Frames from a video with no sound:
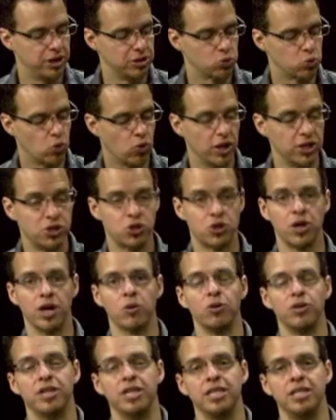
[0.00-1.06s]
there's one
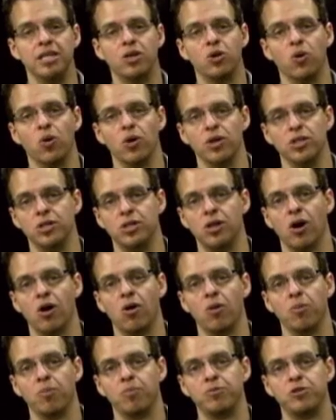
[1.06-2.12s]
trick with the D chord.
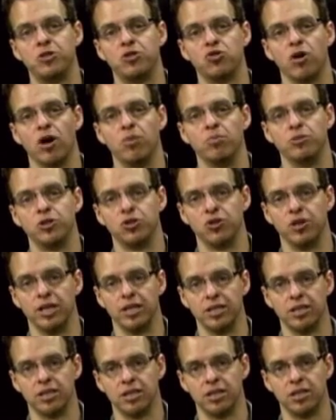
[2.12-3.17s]
Don't strum
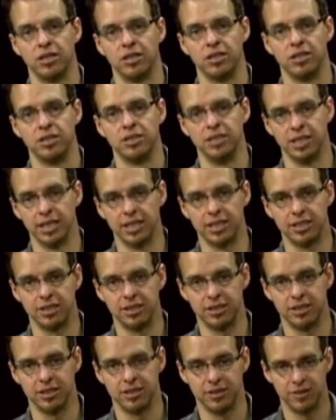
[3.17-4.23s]
string
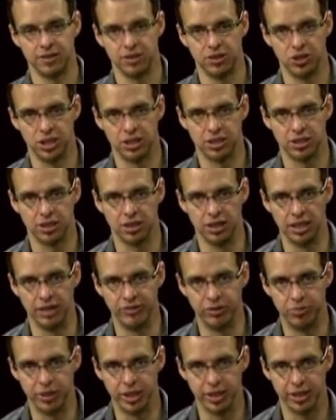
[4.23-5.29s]
6. Just
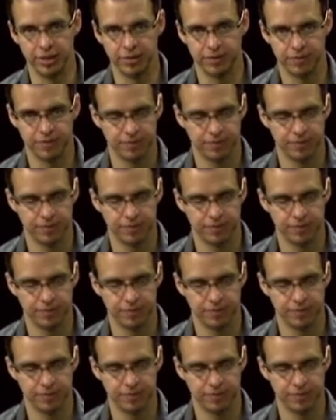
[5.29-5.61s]
leave it be.